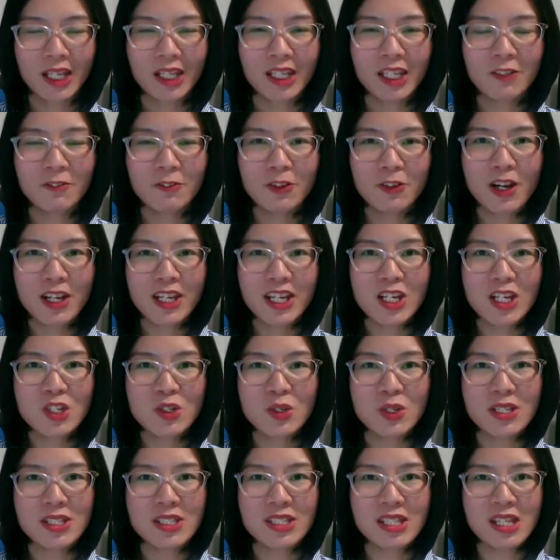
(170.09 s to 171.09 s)
If you are
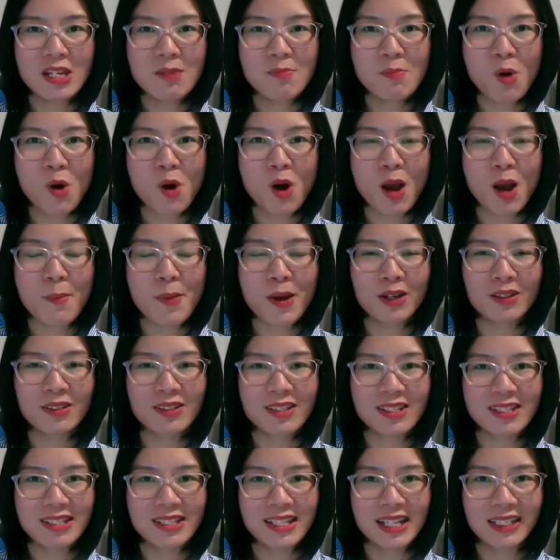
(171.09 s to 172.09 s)
interested in more about
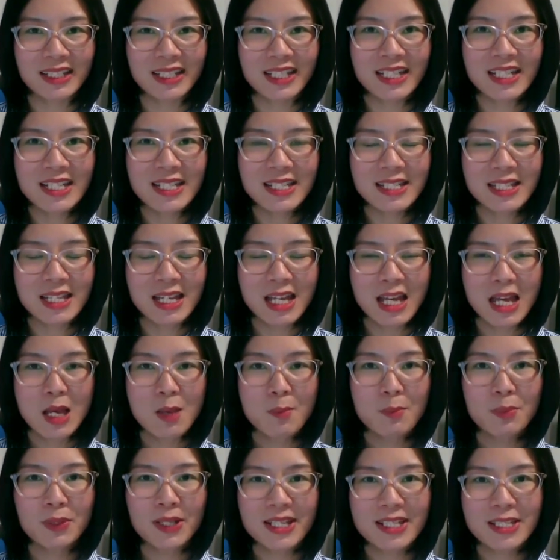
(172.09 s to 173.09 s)
the studies,
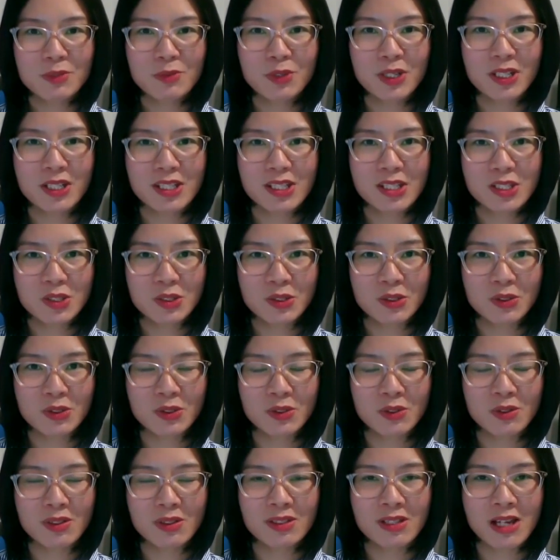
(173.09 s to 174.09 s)
please read
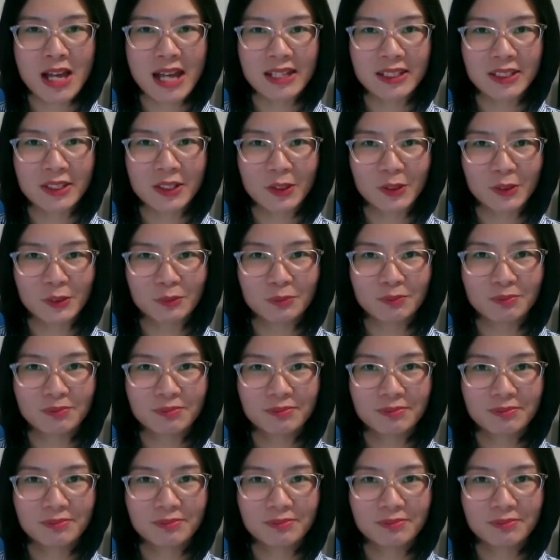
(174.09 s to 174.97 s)
through the article.